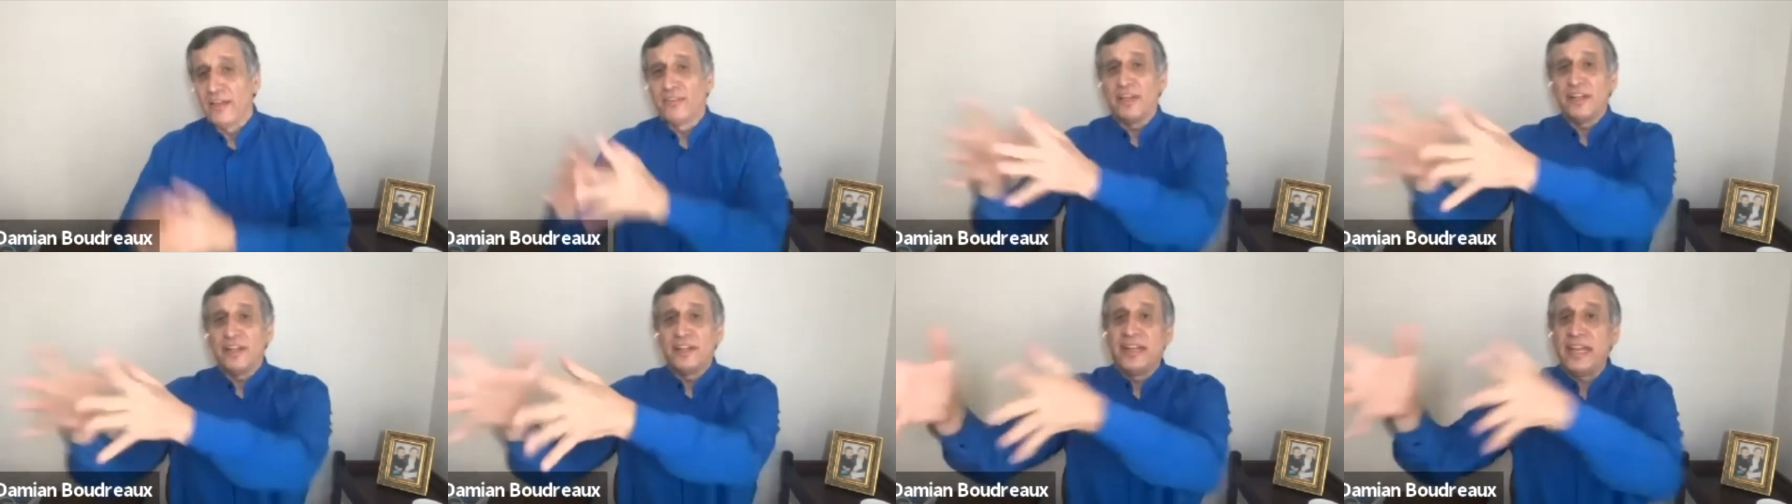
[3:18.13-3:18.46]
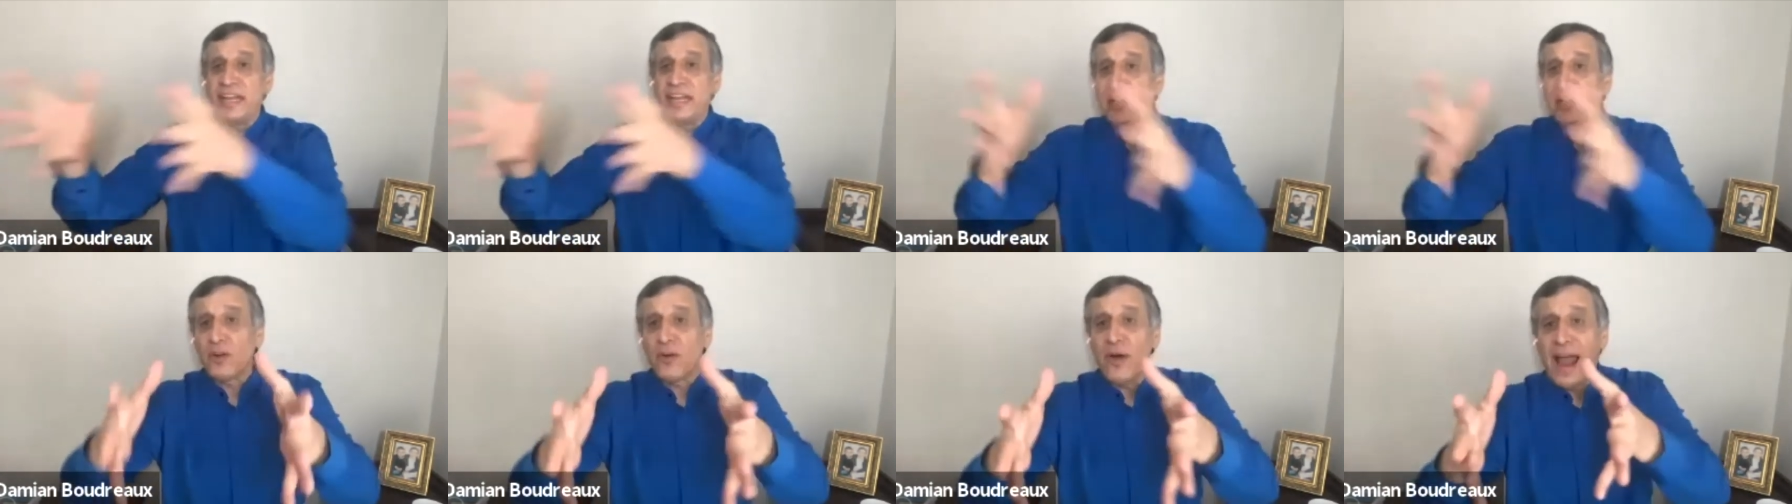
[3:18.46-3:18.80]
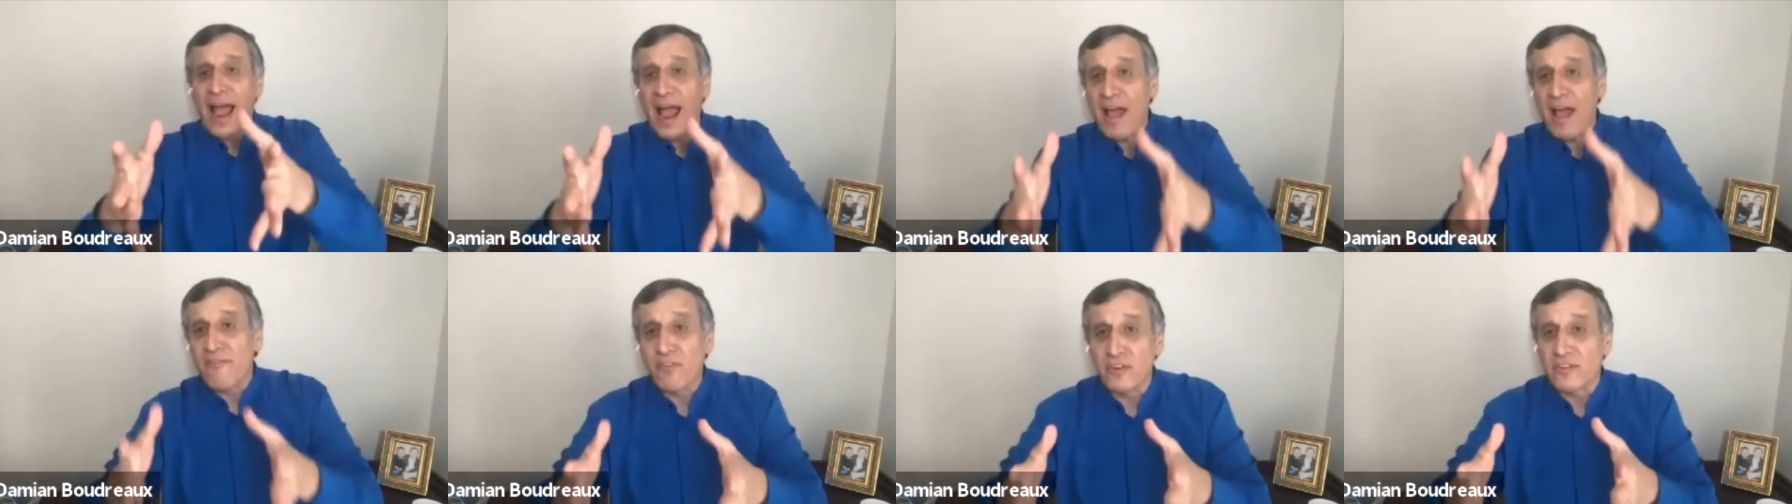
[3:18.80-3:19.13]
The
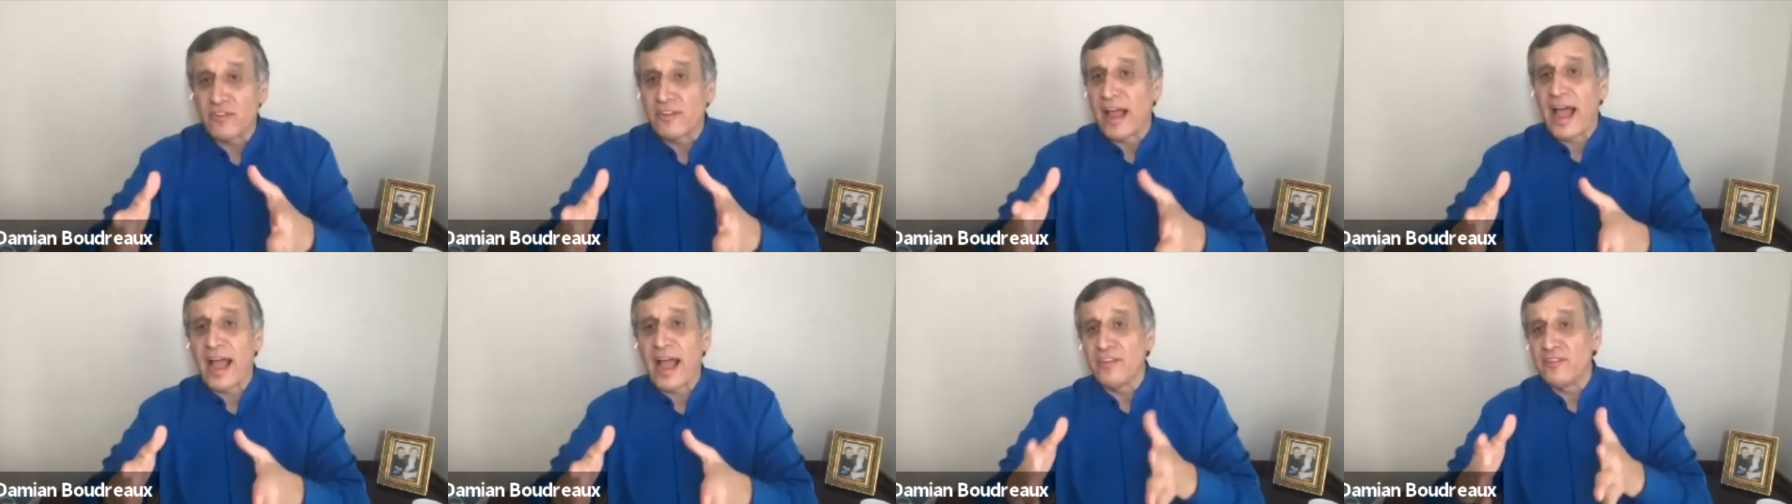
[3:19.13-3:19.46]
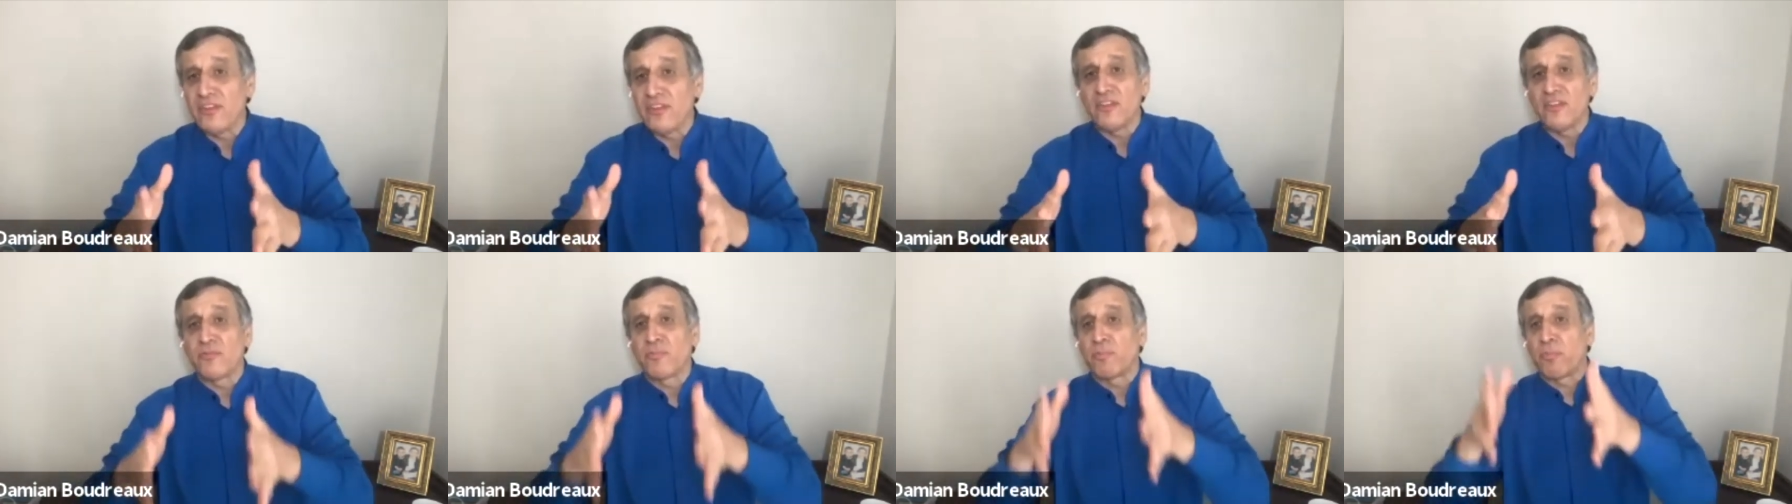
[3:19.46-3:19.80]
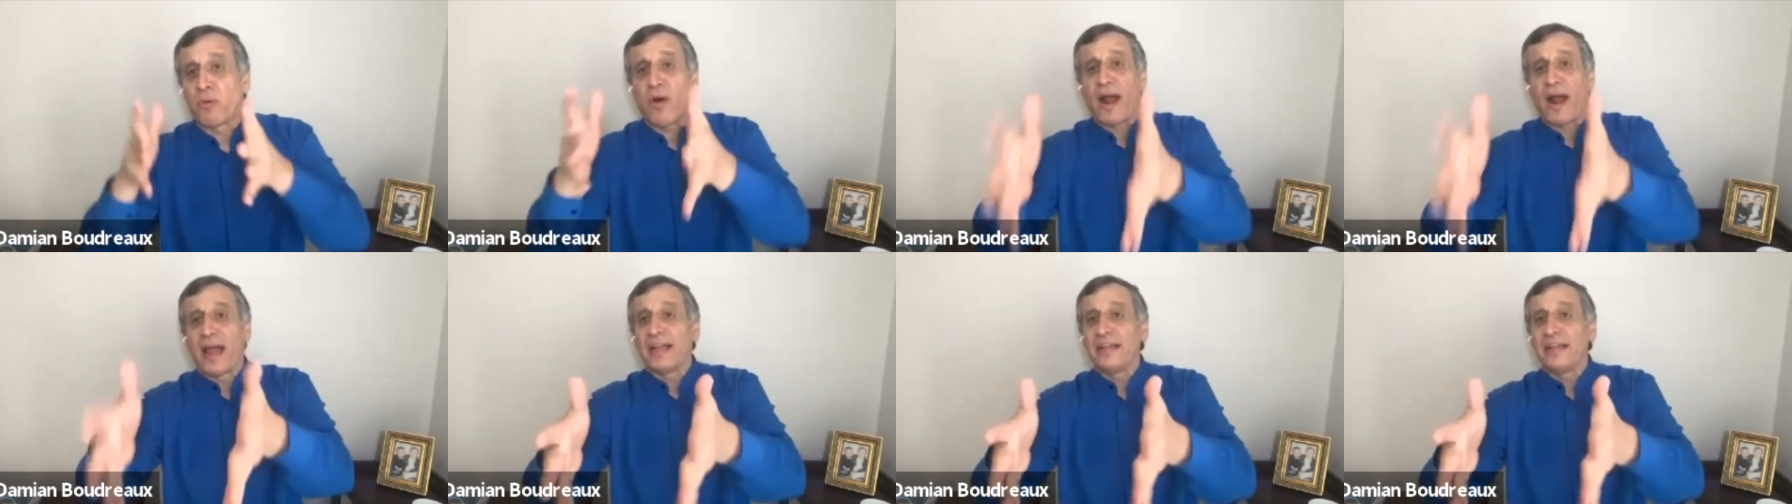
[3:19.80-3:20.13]
dealer advertises
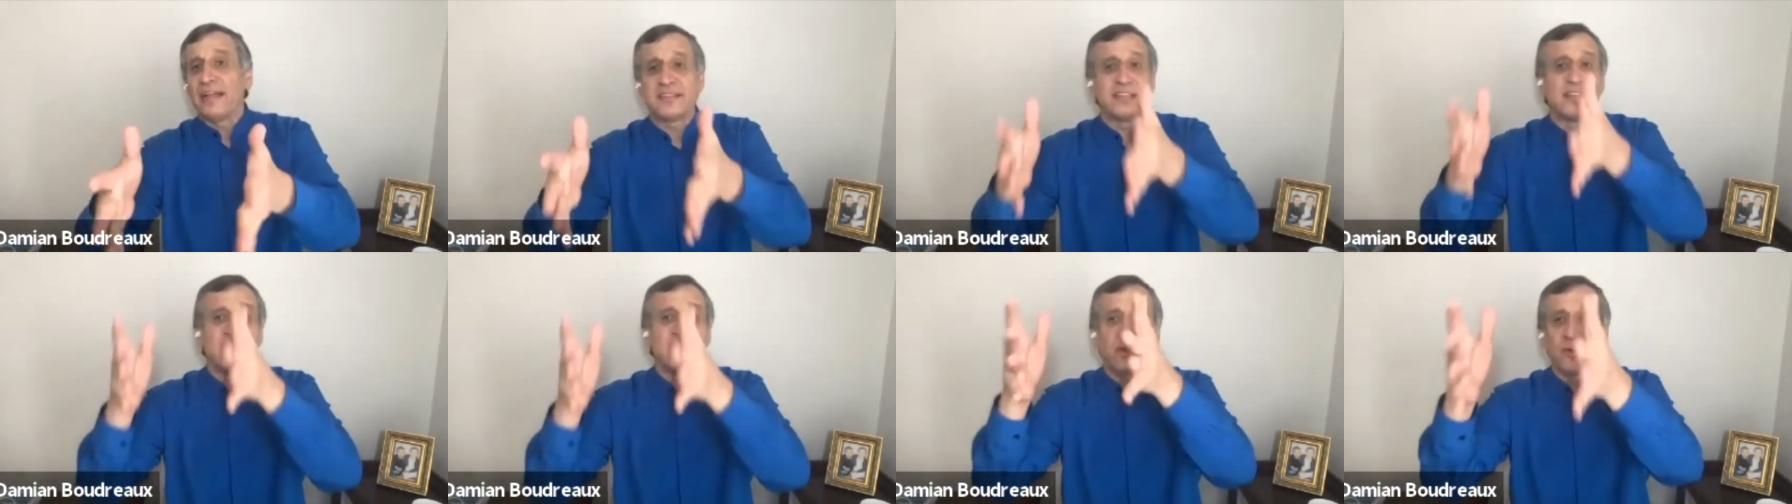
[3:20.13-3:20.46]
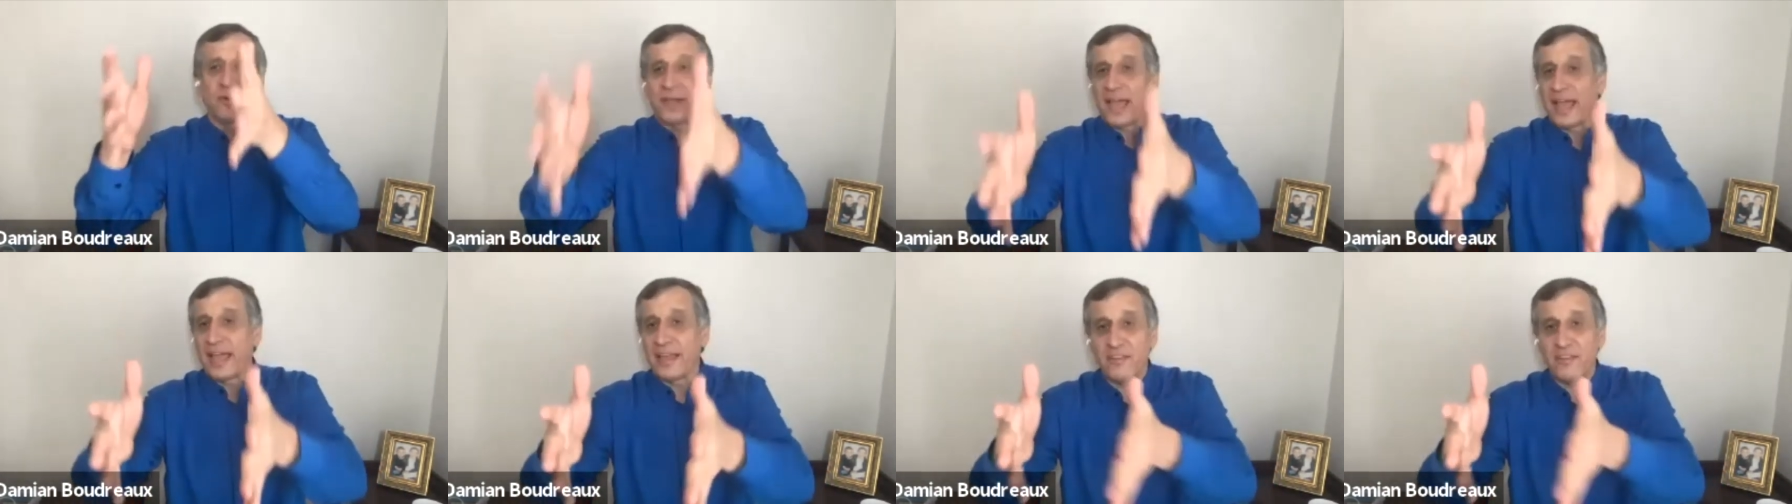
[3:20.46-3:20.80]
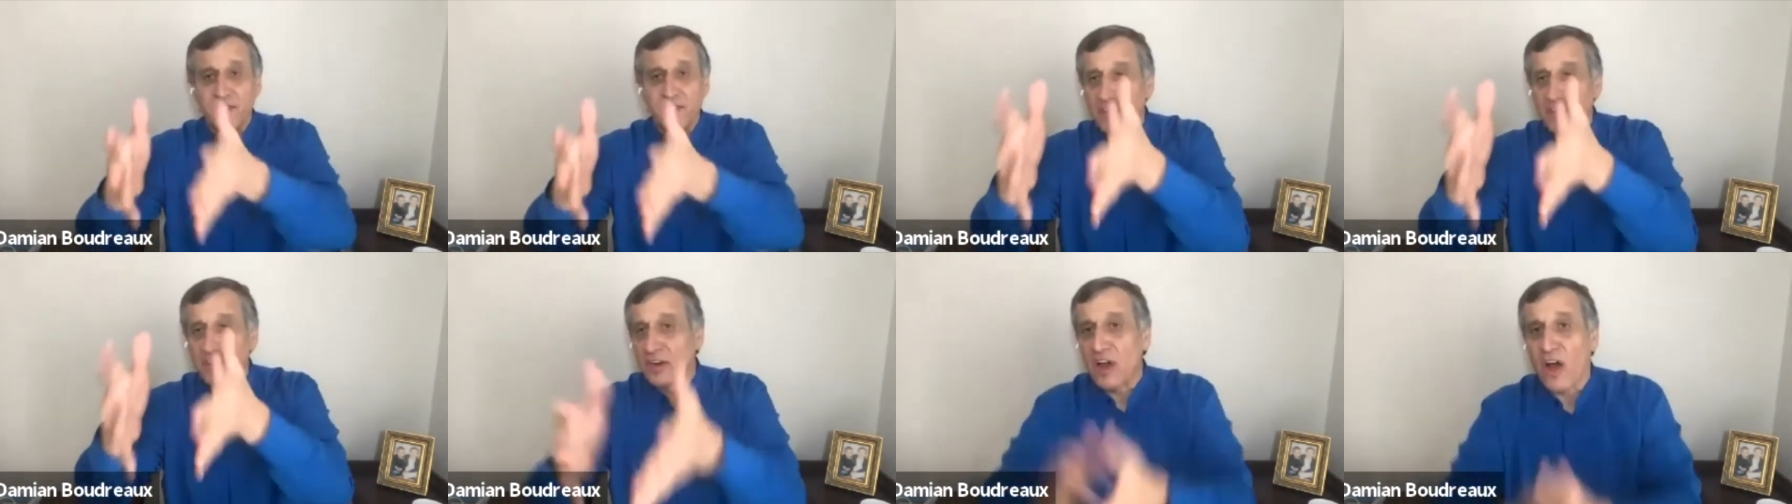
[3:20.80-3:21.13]
price and
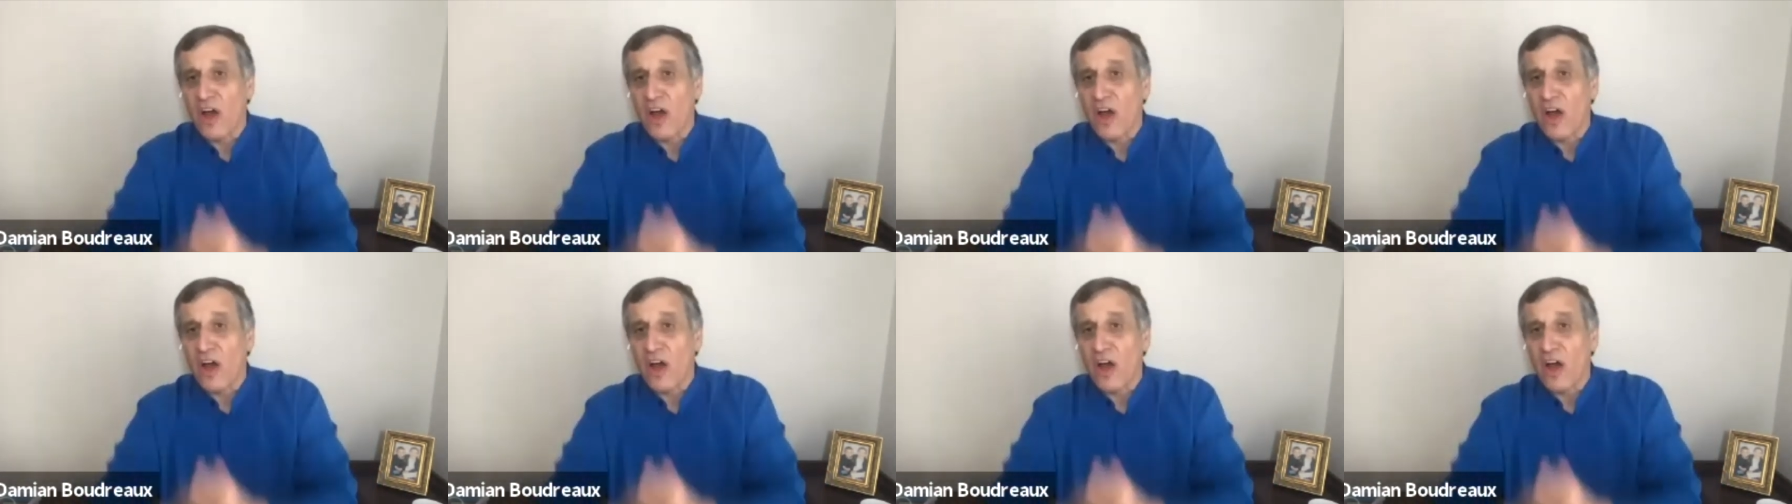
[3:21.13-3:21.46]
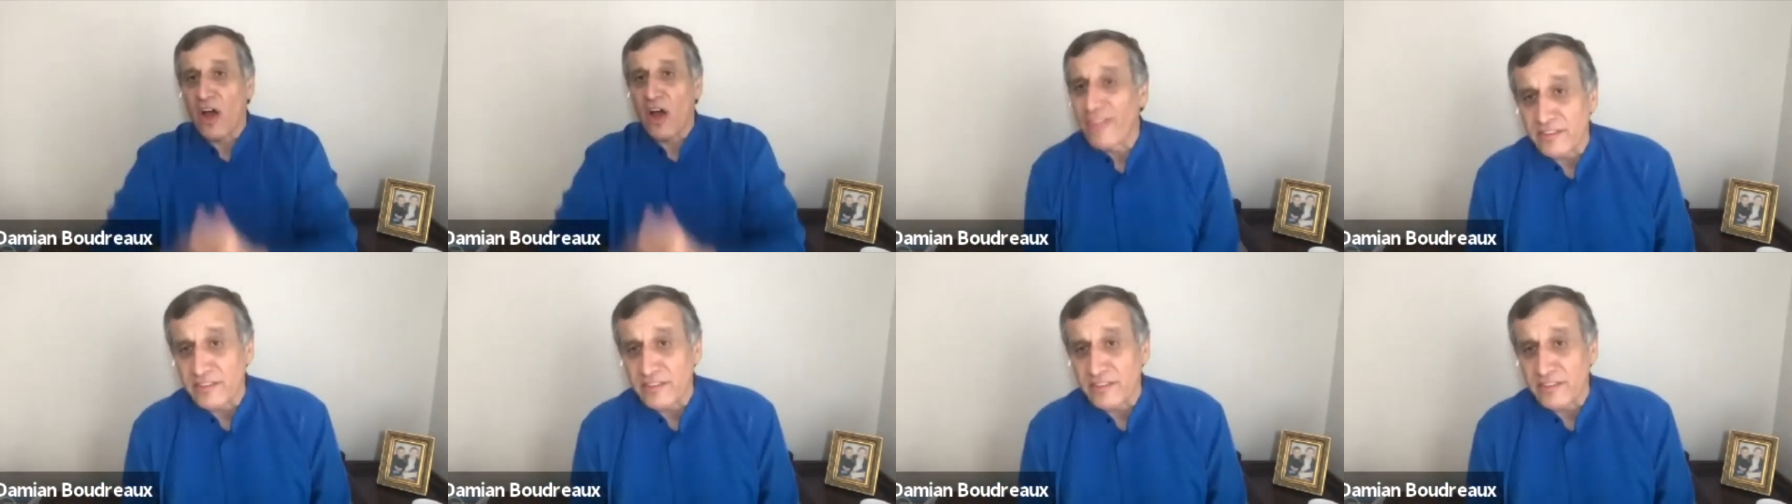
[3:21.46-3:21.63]
location and all,